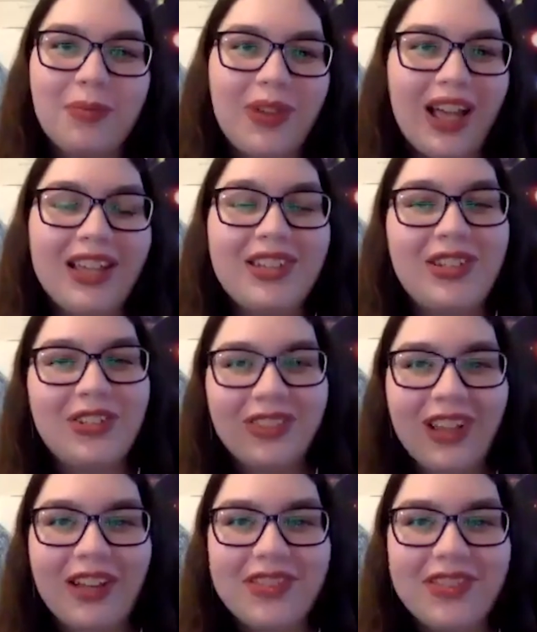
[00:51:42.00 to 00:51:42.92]
I do
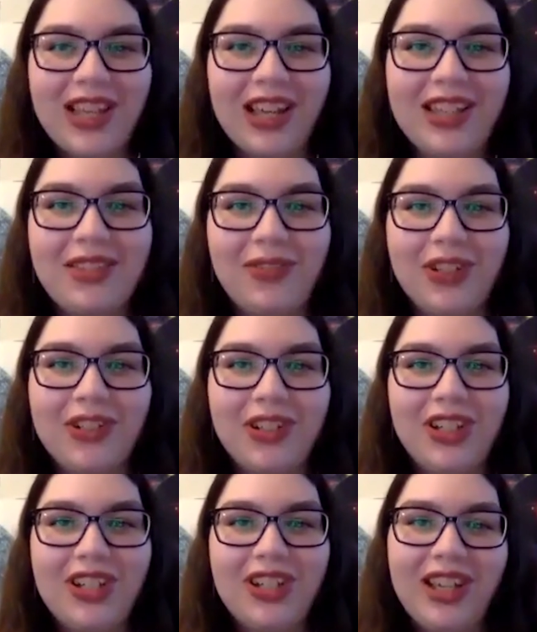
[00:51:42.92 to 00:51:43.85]
love science
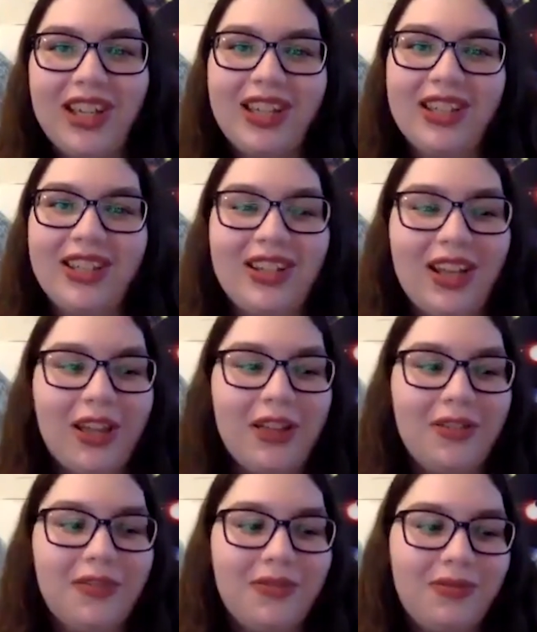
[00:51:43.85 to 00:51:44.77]
fiction, and
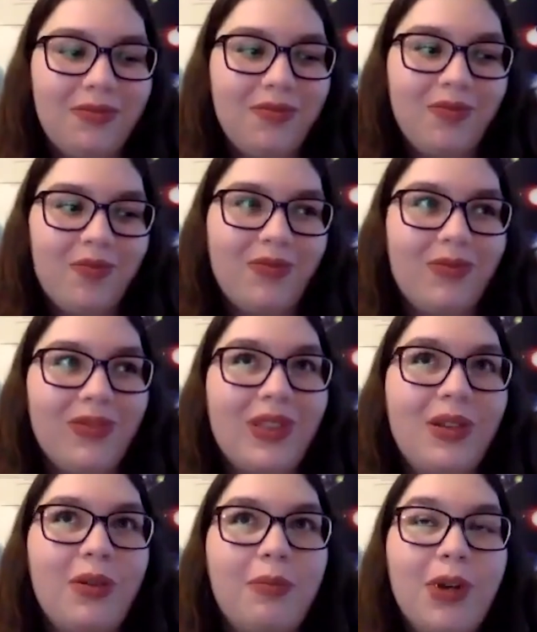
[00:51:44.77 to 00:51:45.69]
I've
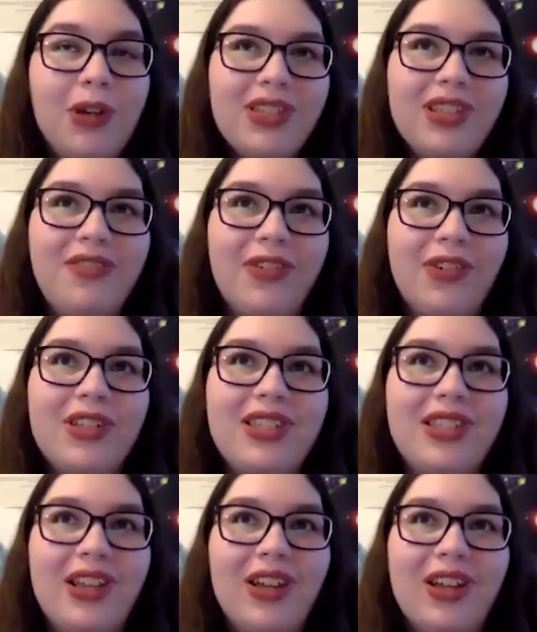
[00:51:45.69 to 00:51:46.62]
mostly
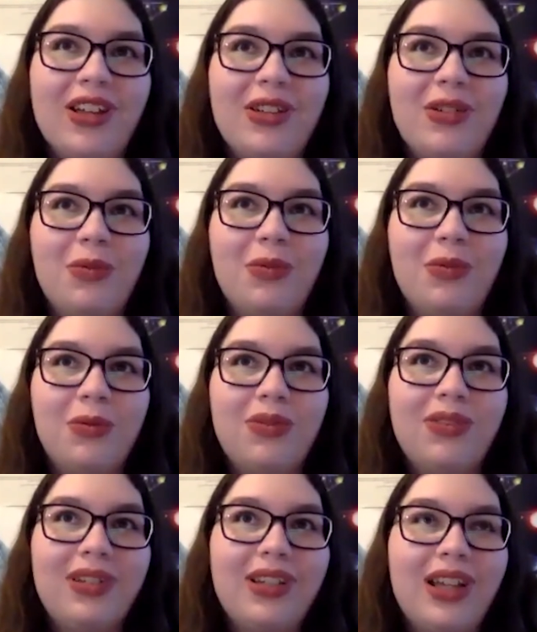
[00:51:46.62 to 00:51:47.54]
focused on,
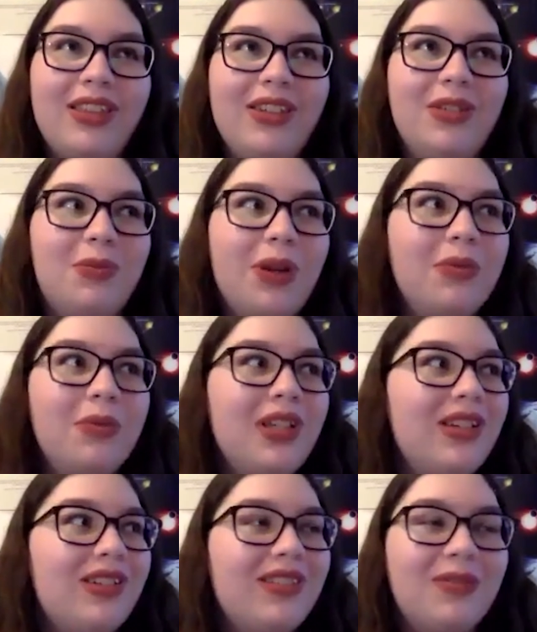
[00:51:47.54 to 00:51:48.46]
I think,
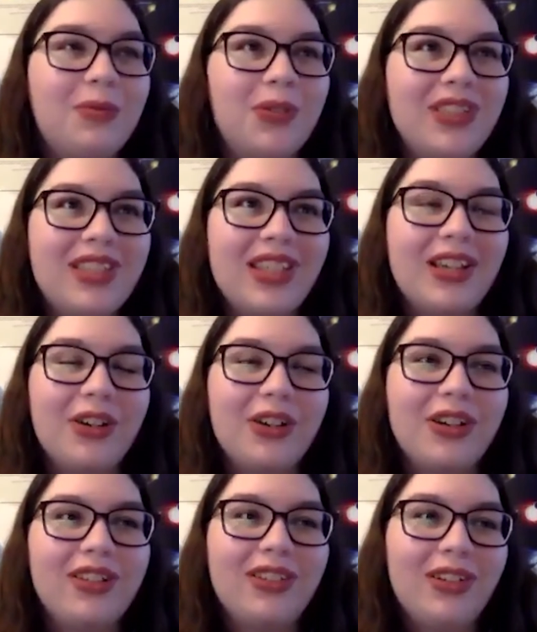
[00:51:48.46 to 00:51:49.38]
probably ones that
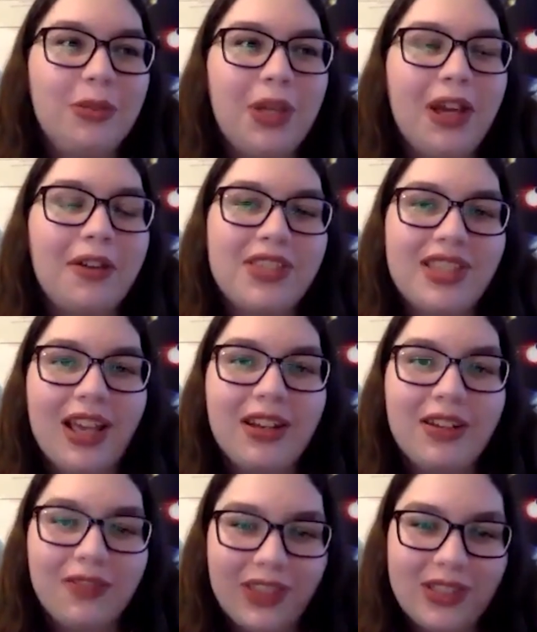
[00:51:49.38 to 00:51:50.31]
are a little bit
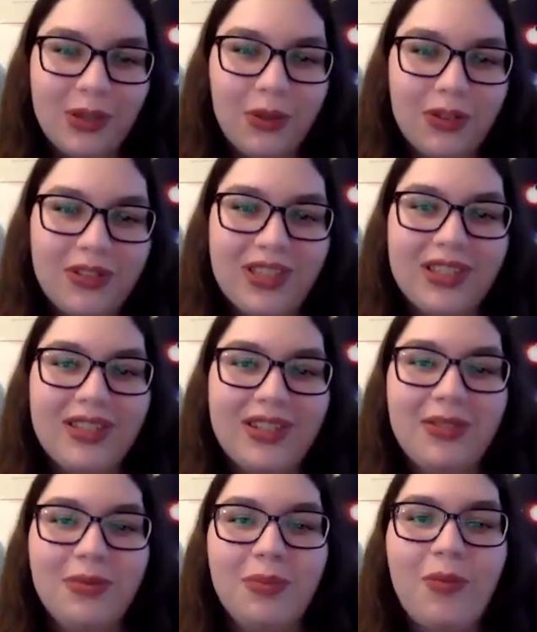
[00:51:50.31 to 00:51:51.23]
outside of the solar
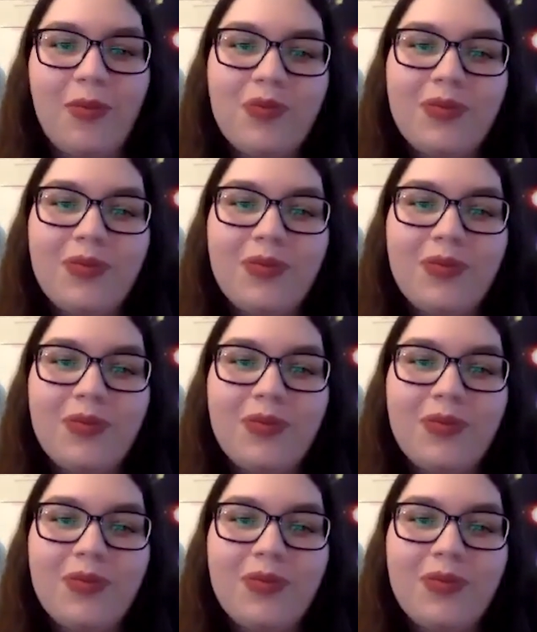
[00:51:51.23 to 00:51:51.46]
system.